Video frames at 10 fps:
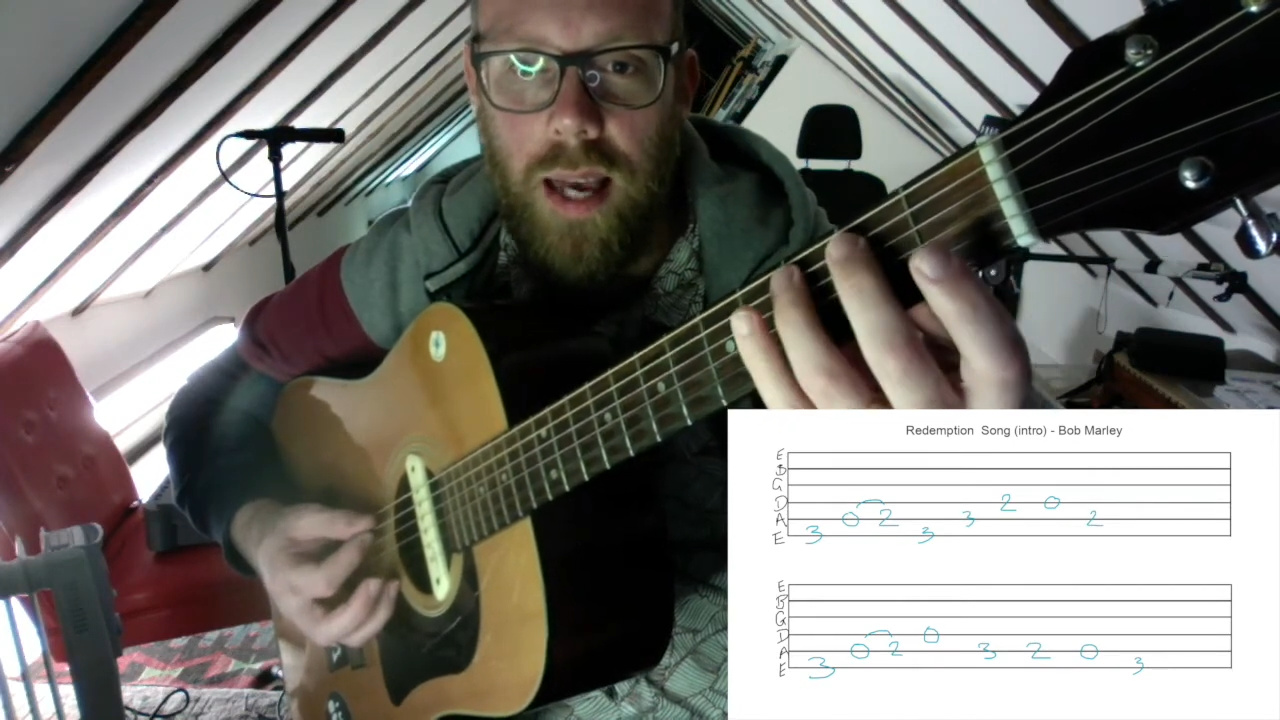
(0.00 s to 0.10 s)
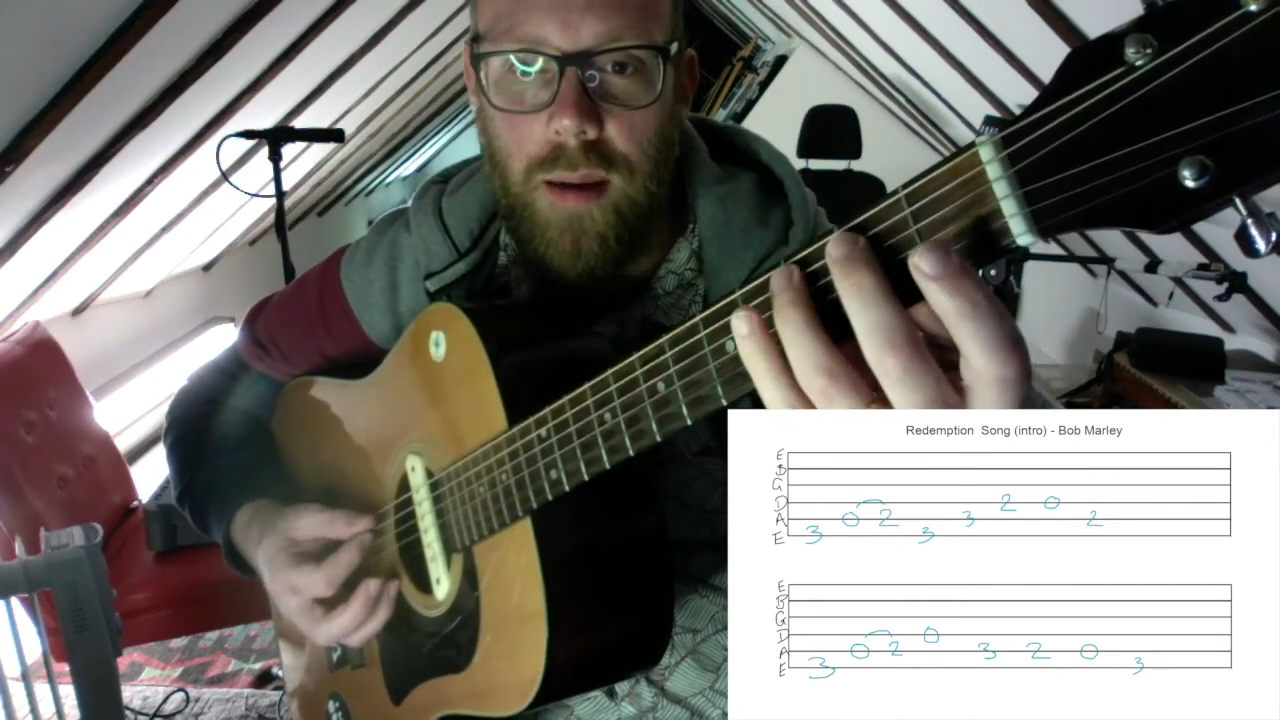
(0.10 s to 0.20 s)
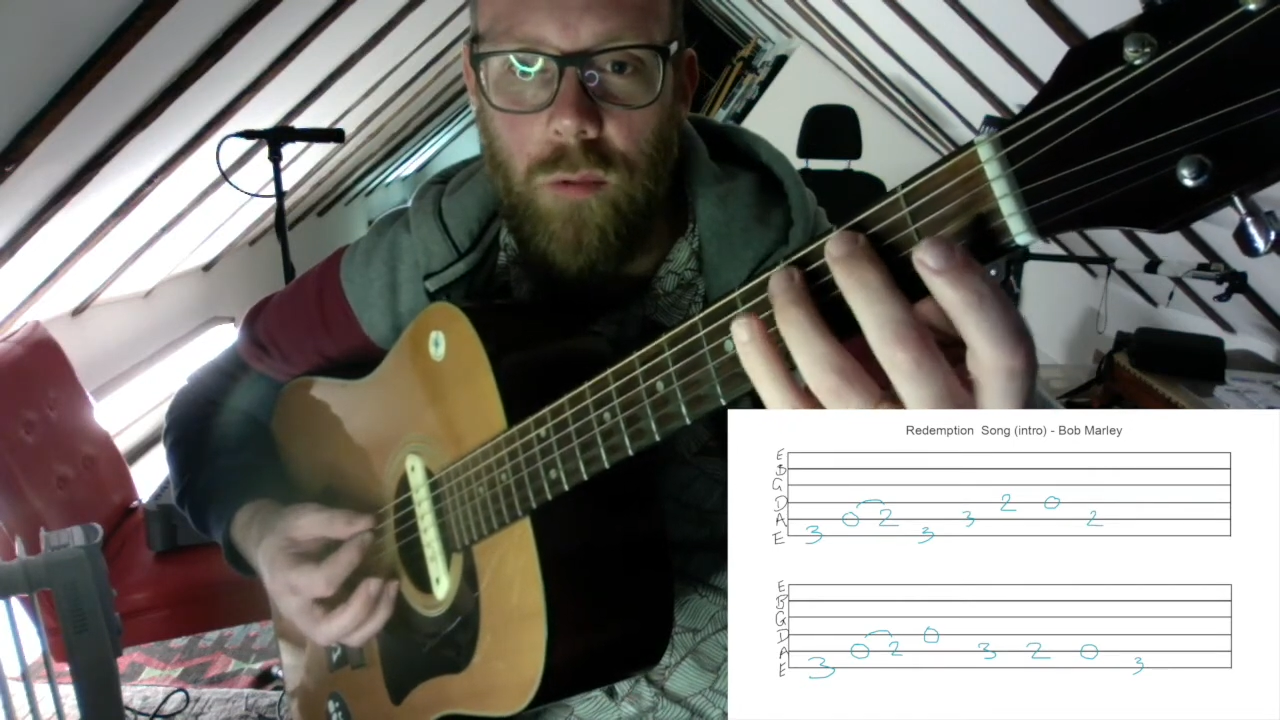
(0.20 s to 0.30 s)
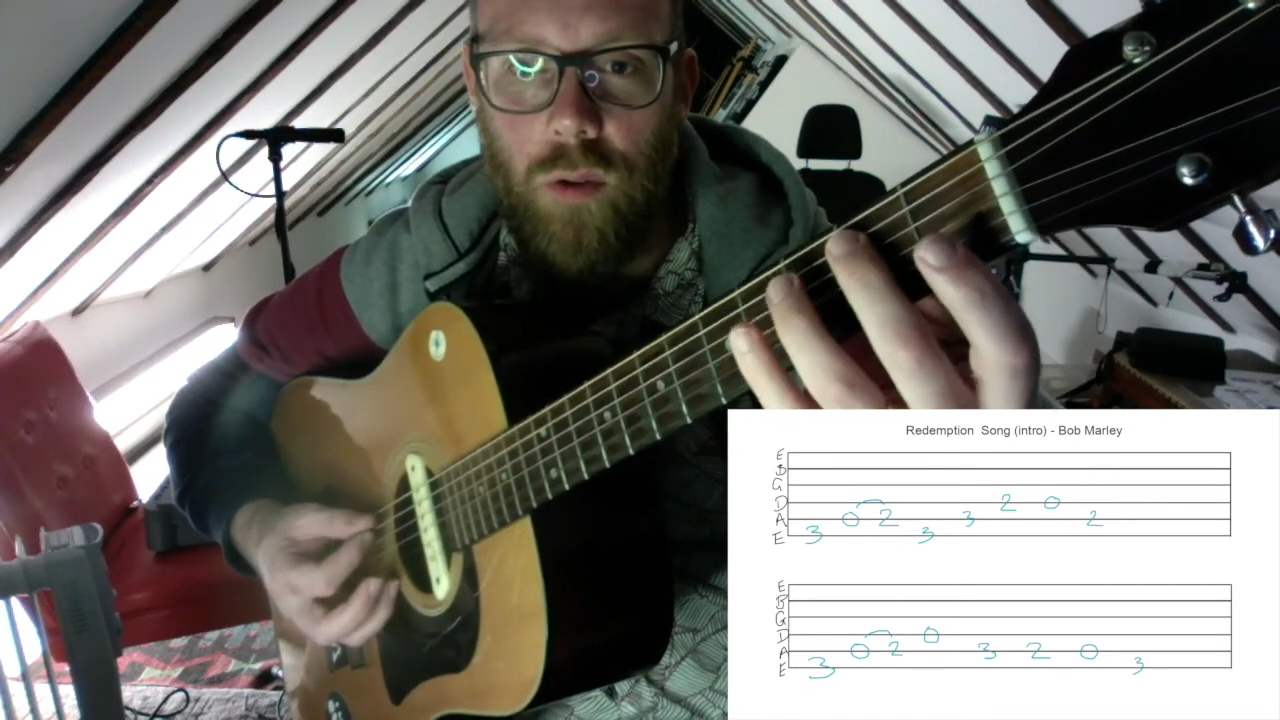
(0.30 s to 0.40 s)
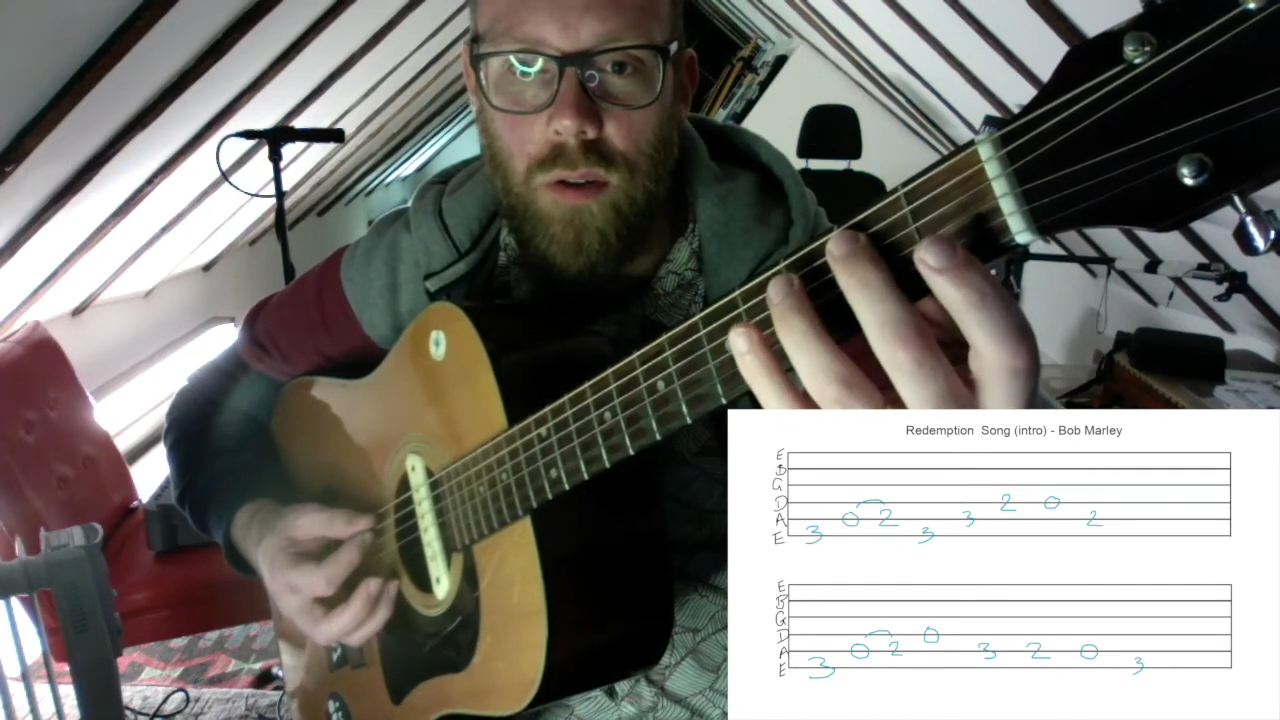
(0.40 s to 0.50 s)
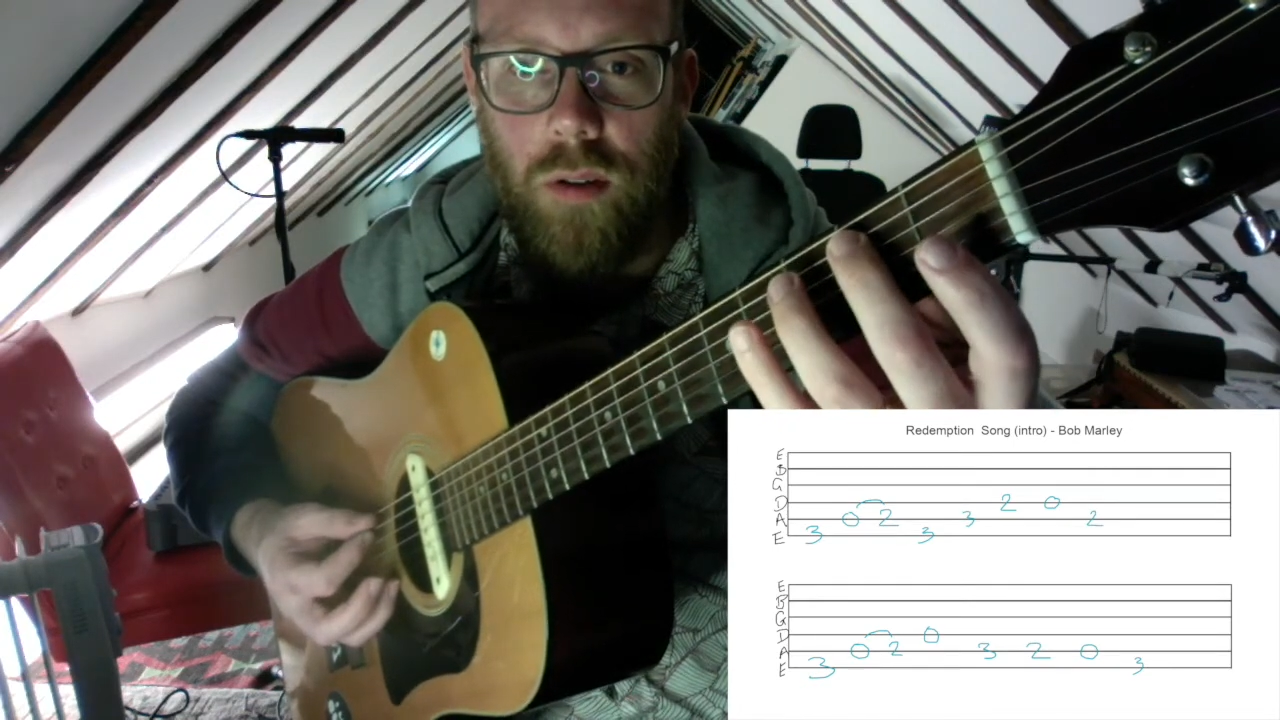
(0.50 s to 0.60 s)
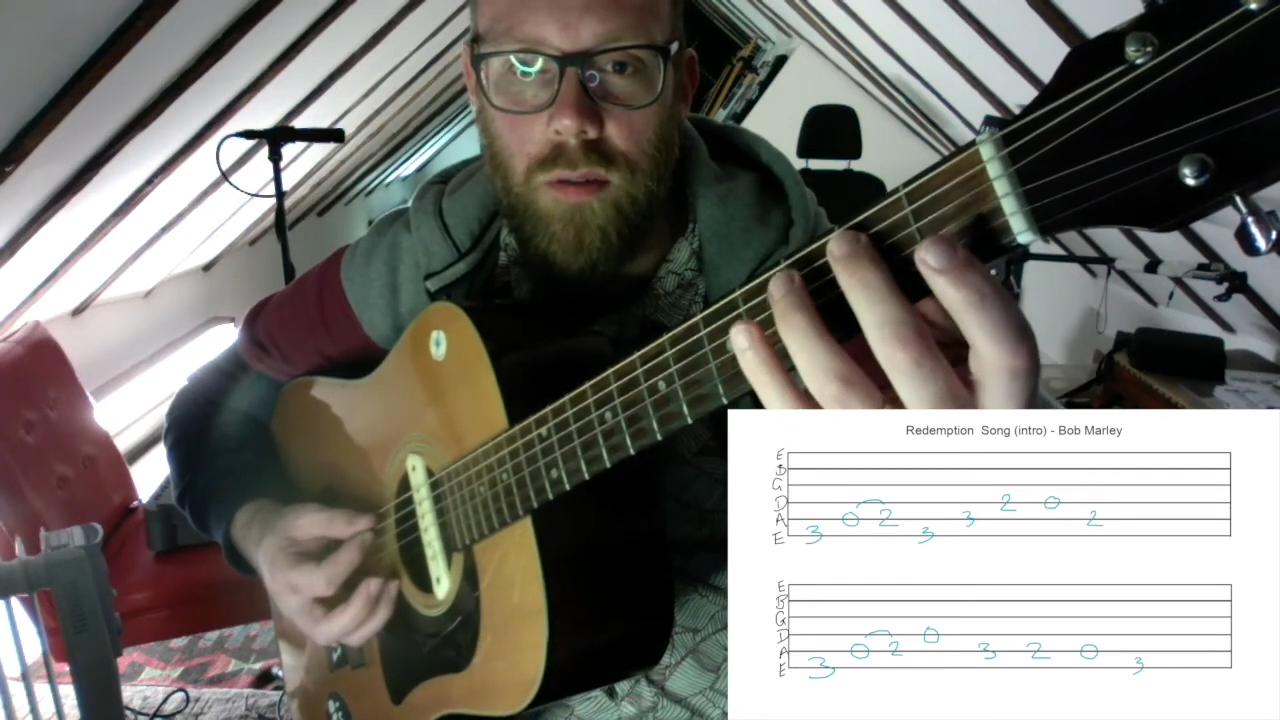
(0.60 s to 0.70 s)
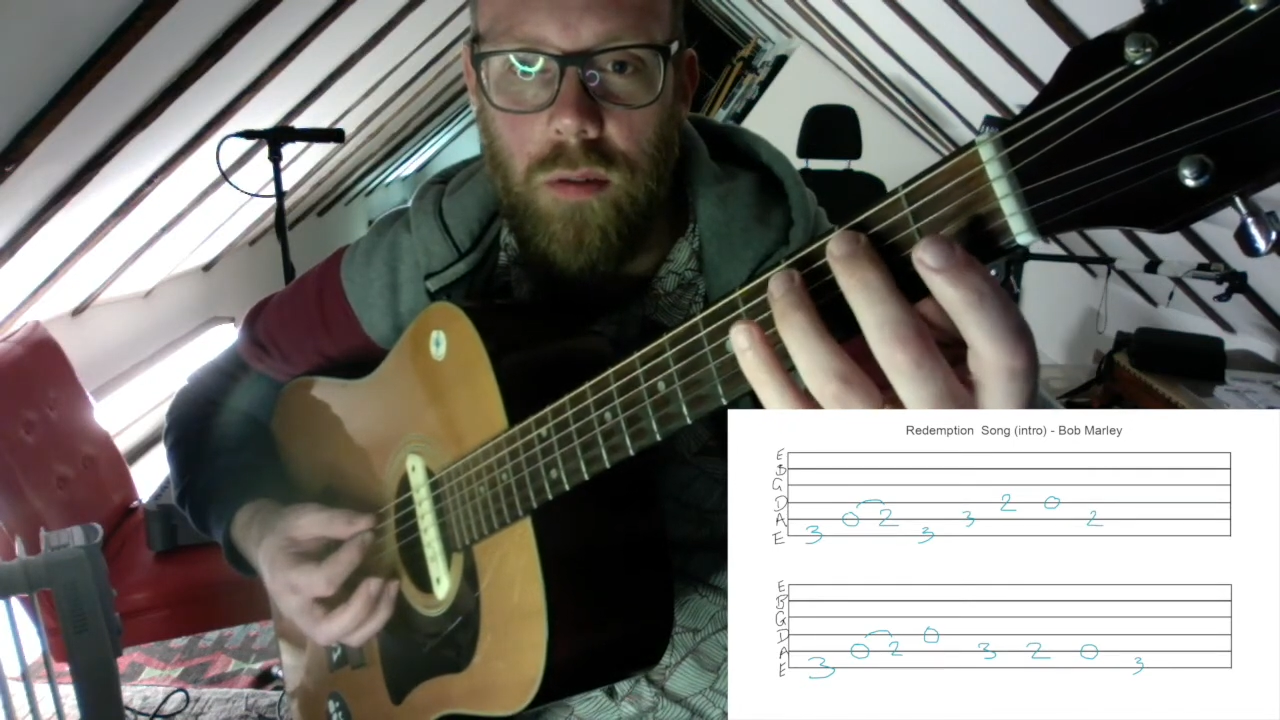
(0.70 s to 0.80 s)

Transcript: hammer on